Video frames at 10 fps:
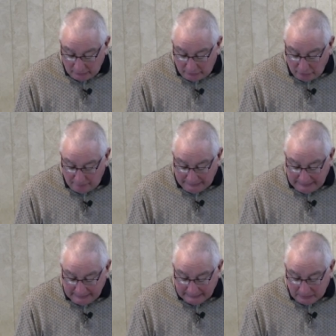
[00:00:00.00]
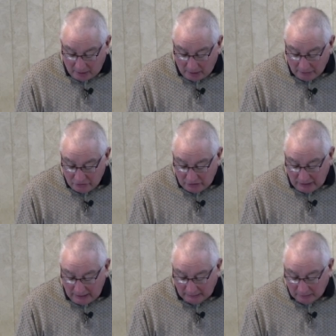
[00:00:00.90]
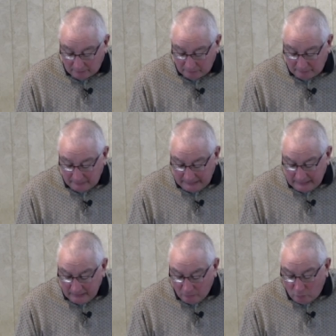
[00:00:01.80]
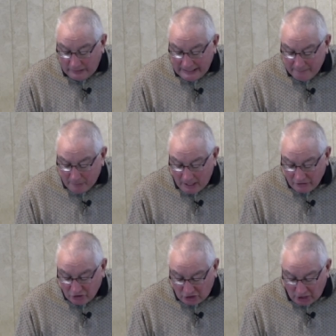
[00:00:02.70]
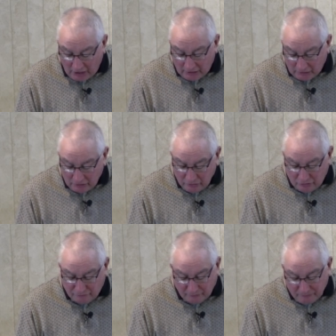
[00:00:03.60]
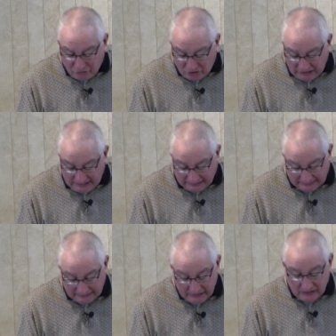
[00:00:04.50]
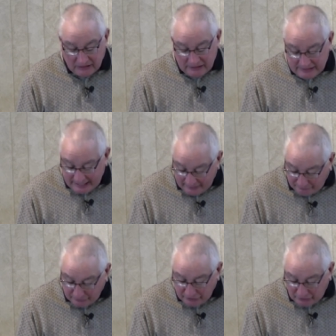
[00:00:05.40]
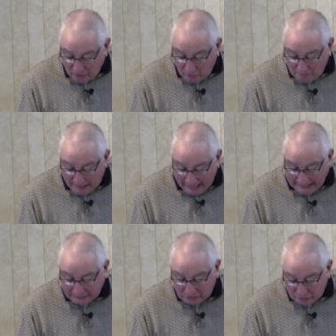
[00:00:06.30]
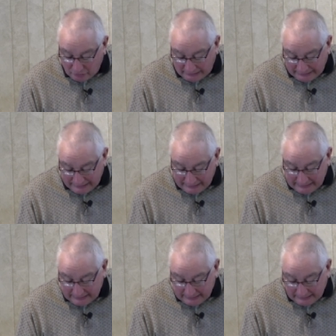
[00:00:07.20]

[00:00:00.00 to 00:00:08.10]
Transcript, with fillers: To be in God's kingdom, we, we must cut loose from sin, never to go back to it